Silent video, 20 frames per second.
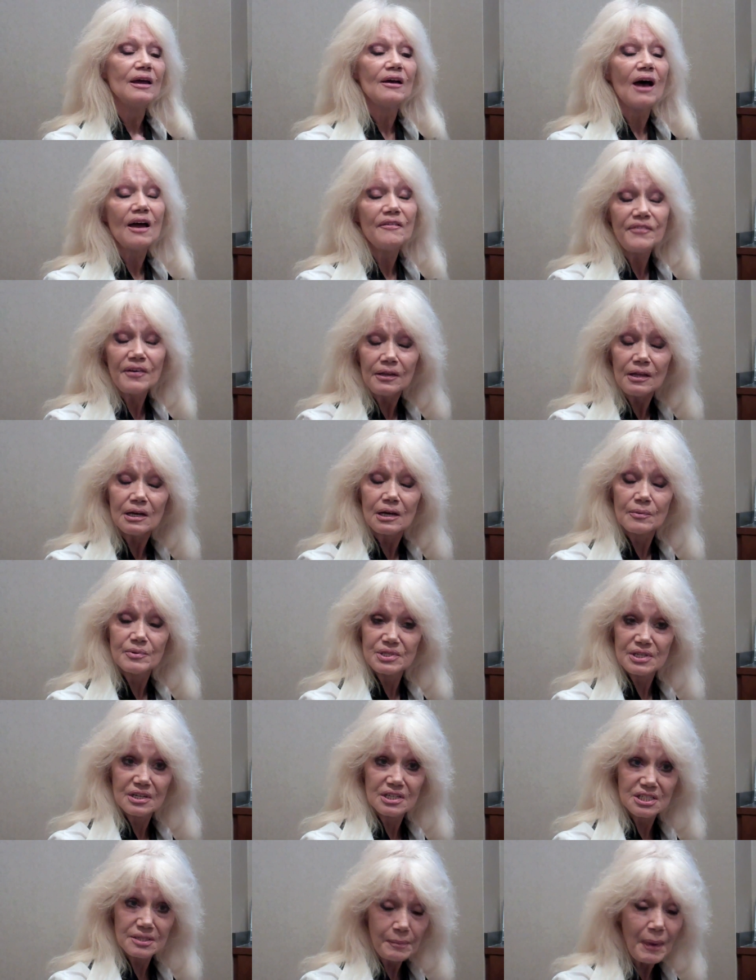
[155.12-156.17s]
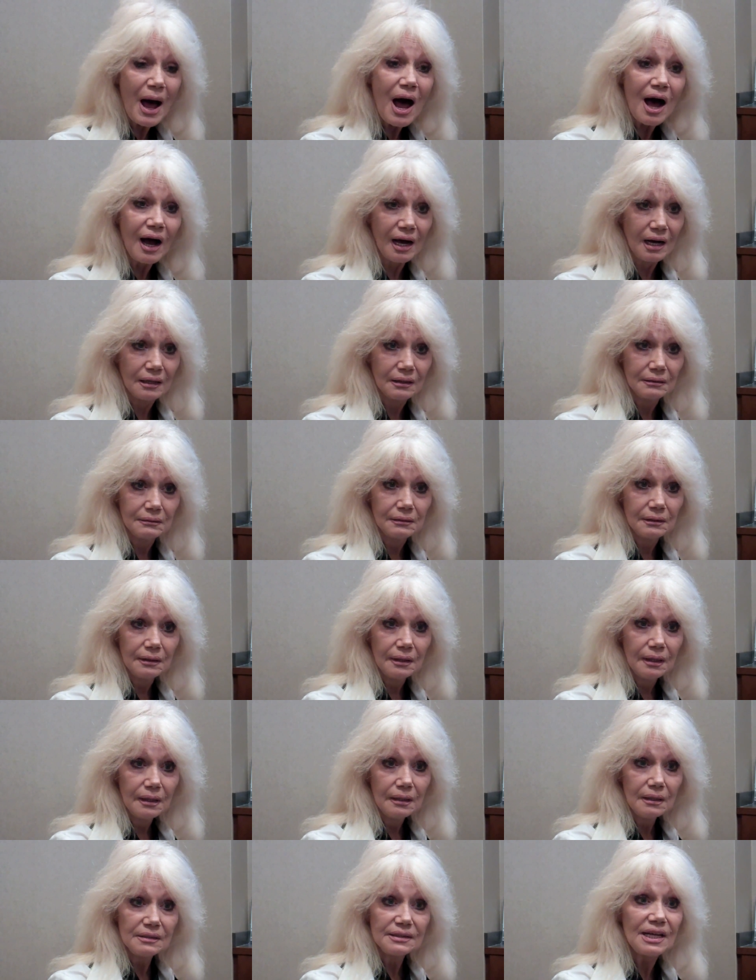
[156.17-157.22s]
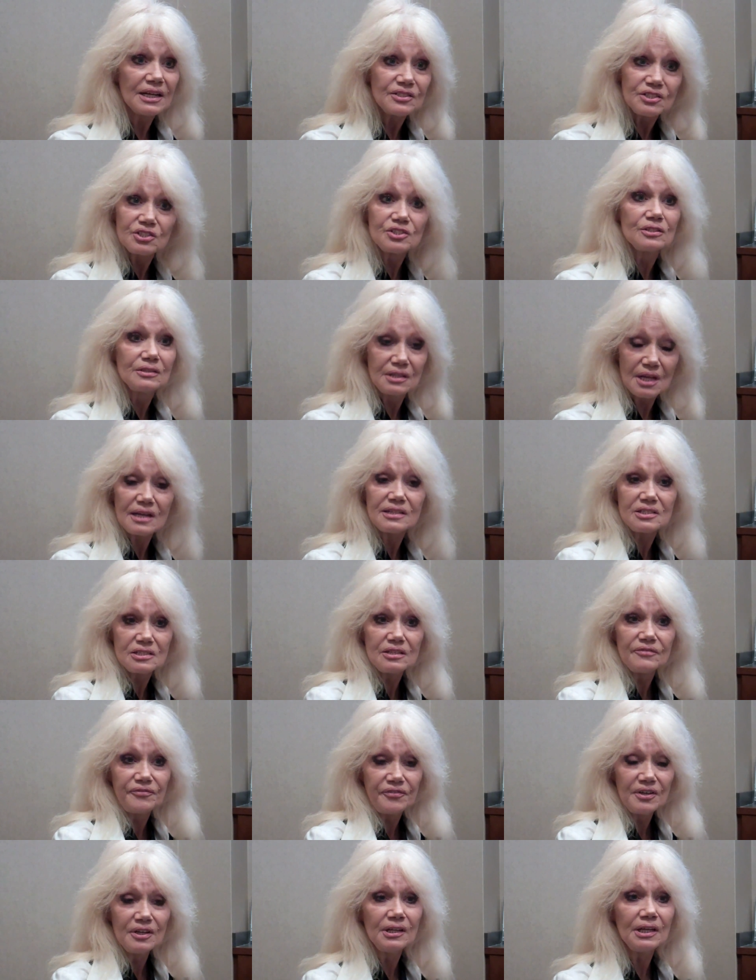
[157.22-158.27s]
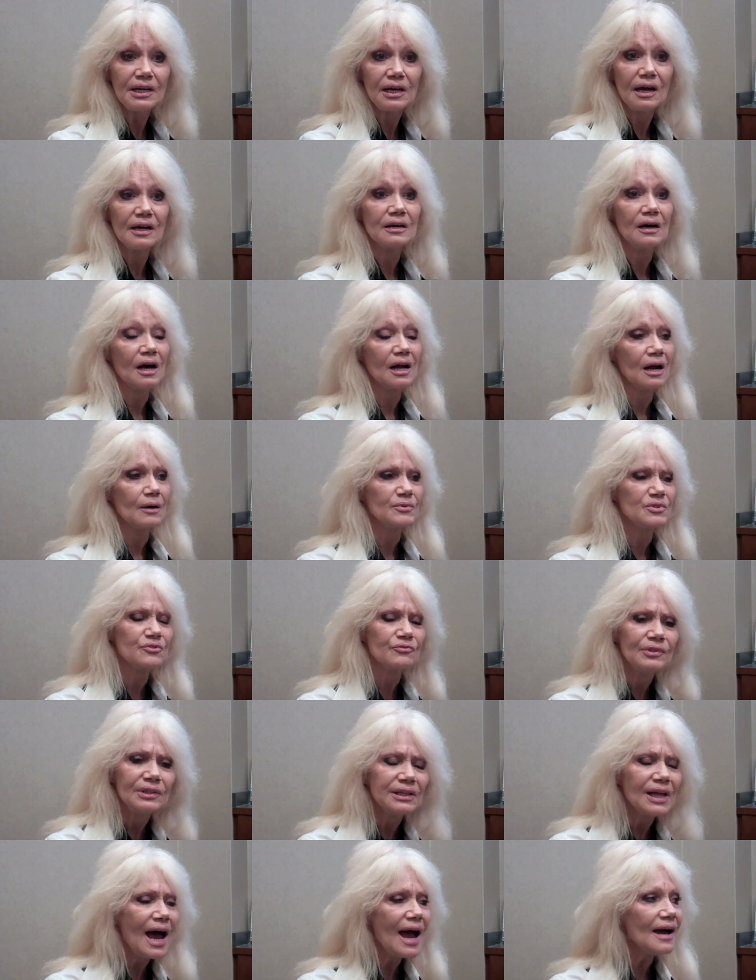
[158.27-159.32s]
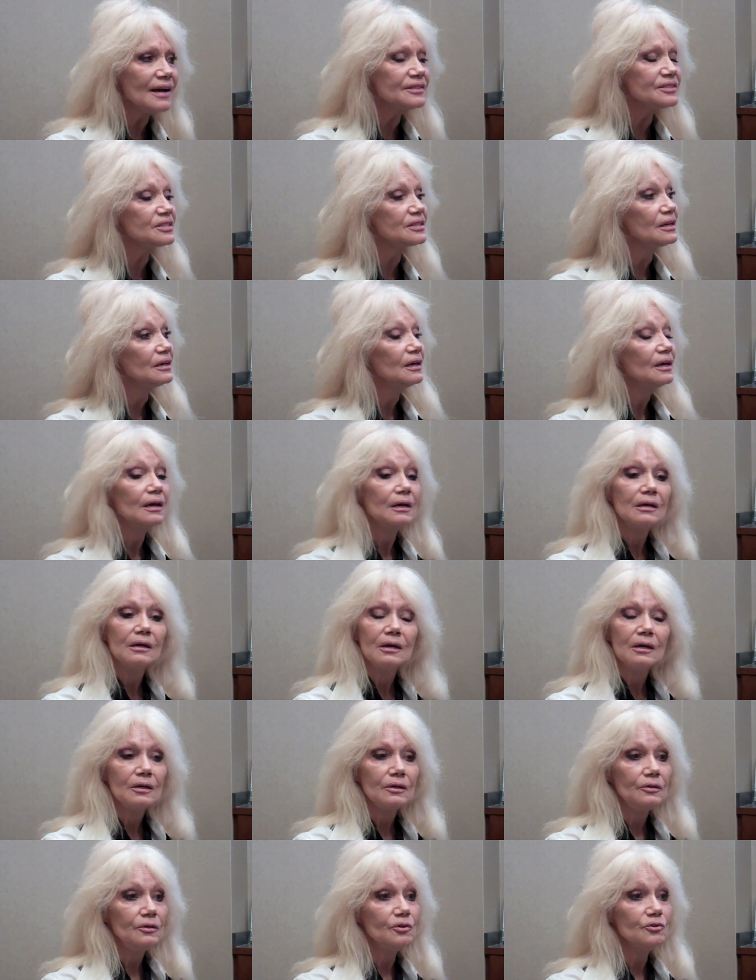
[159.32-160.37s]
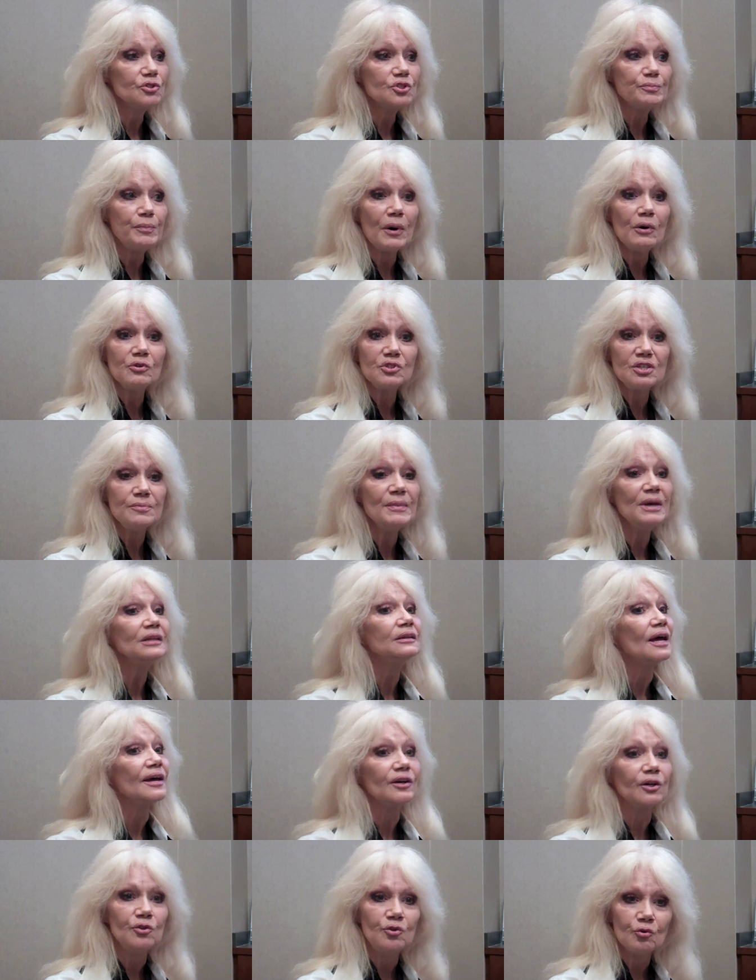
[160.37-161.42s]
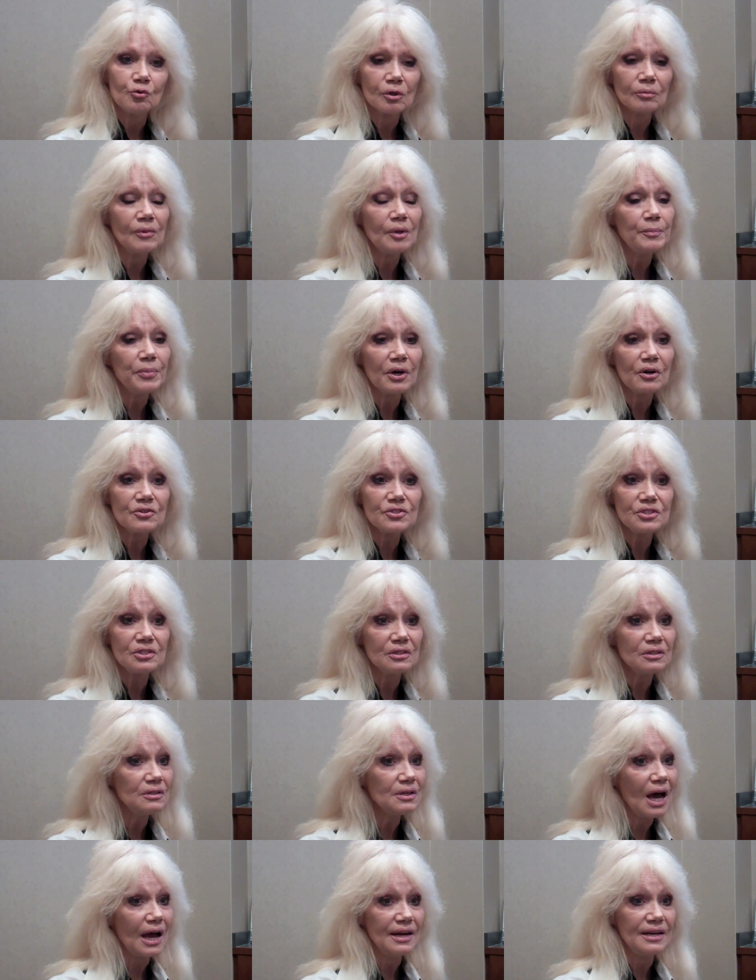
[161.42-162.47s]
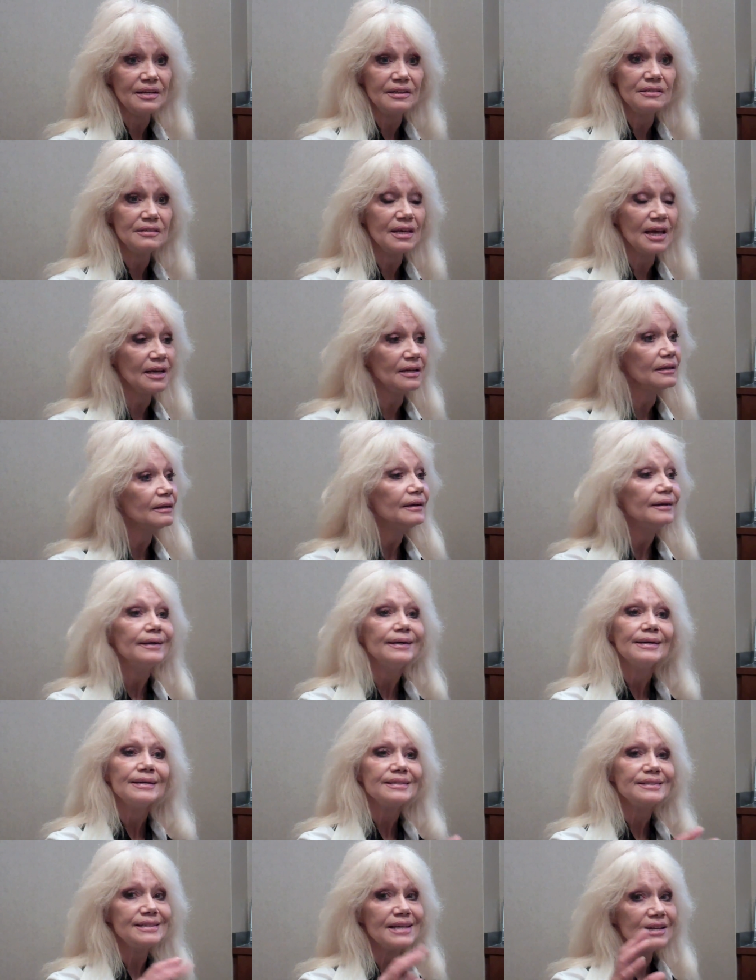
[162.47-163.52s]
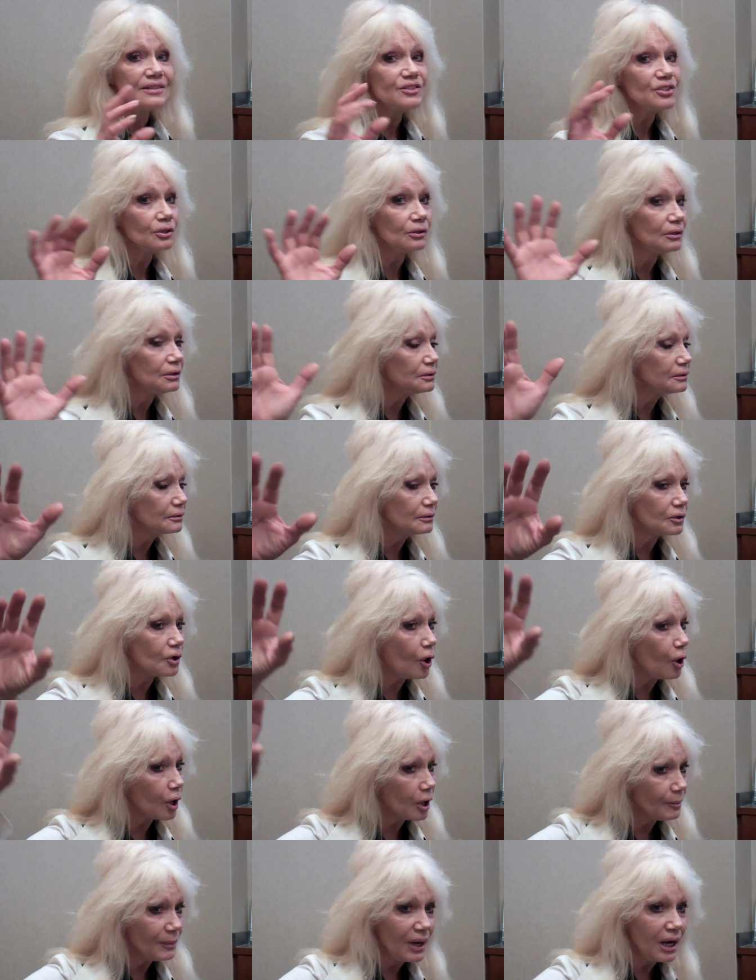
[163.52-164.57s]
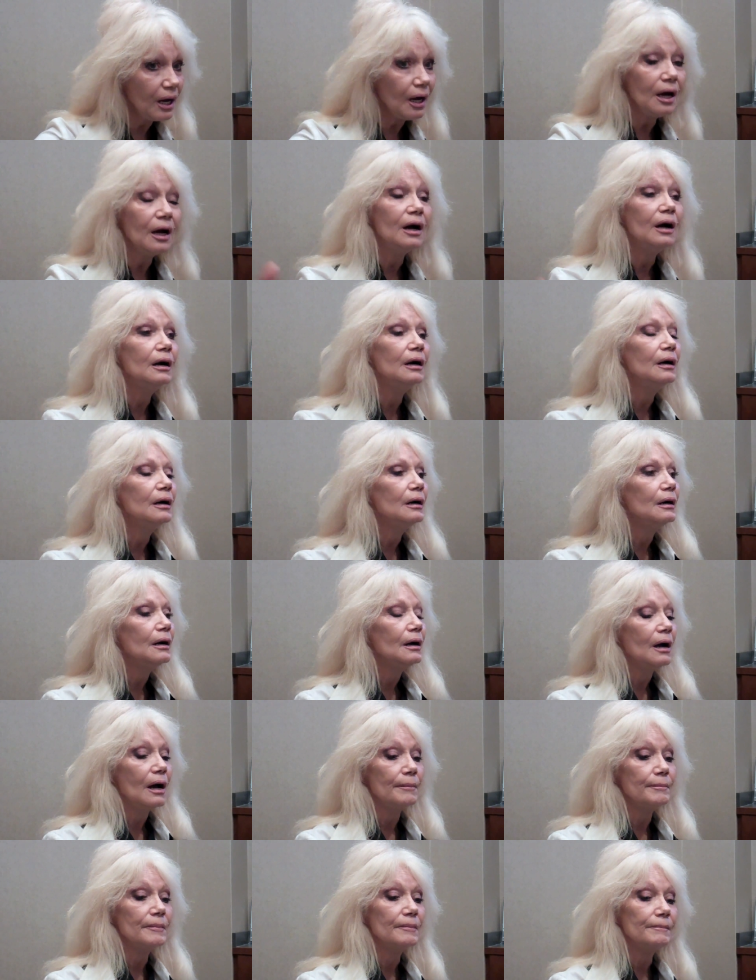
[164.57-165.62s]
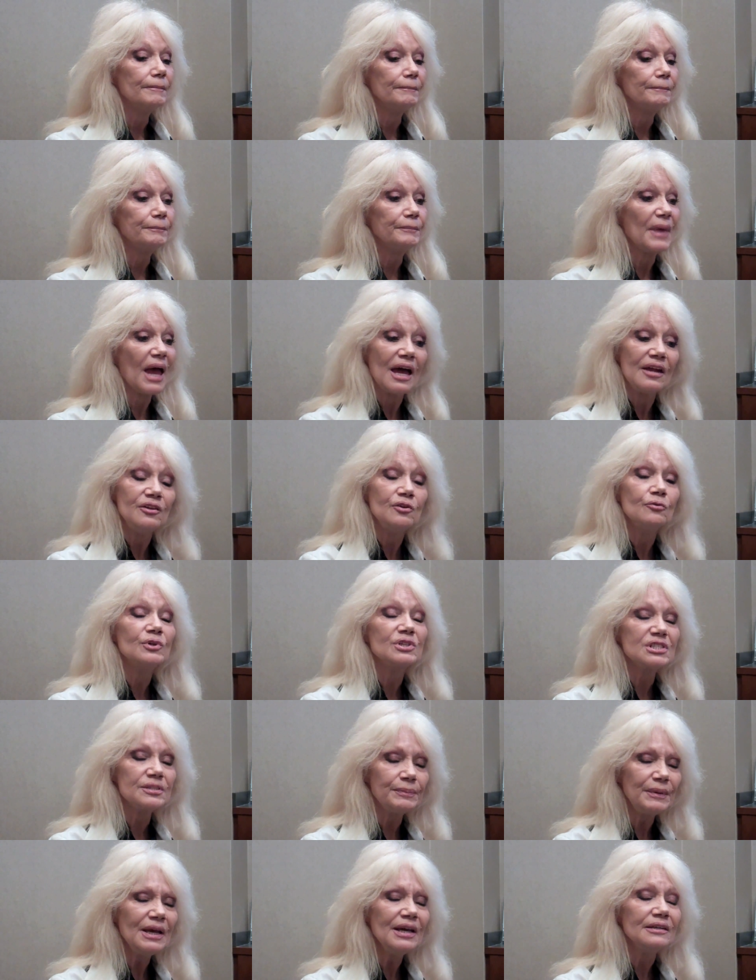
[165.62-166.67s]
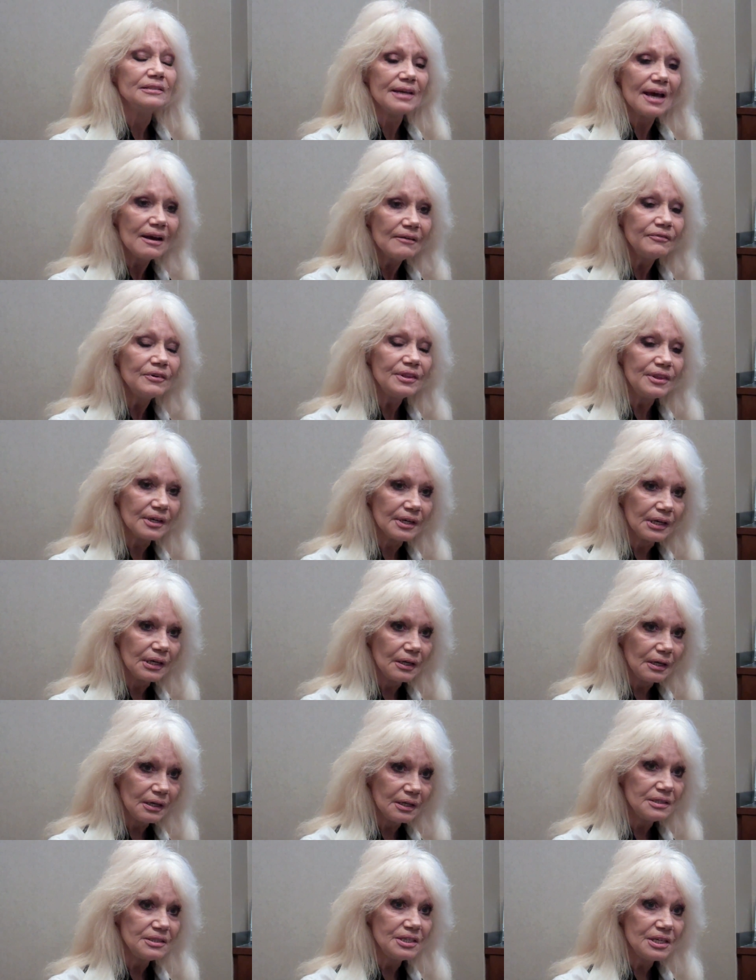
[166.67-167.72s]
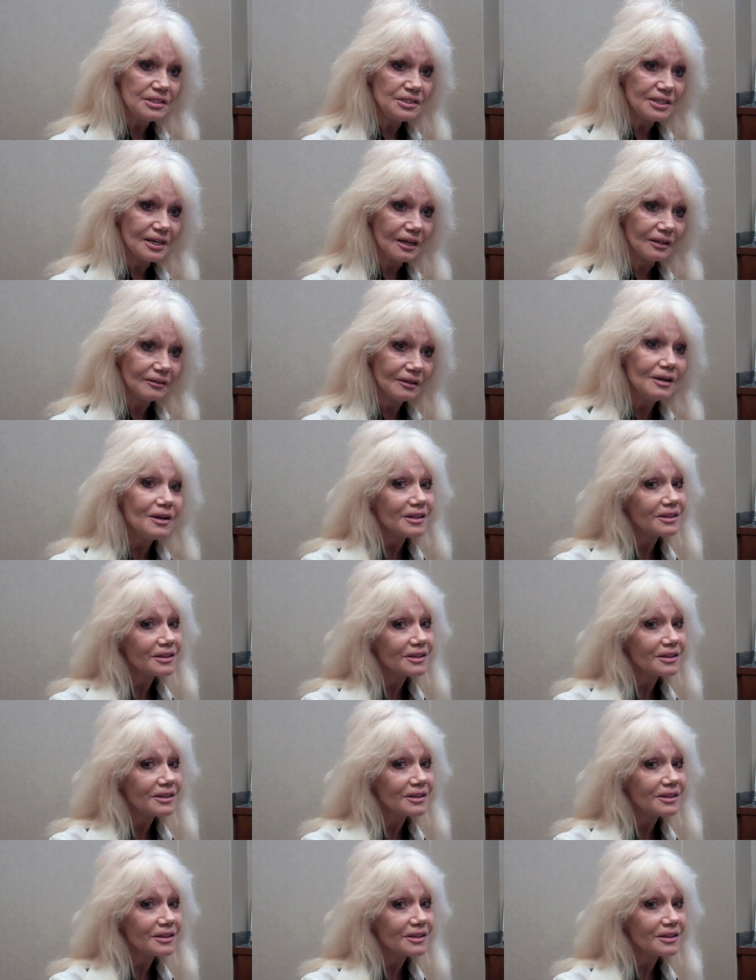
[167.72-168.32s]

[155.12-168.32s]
I felt like I was in a spa. That's, that's the feeling I got. I was relaxed. You spoke to me like a normal person. I didn't get dental karma. And you explained everything in detail.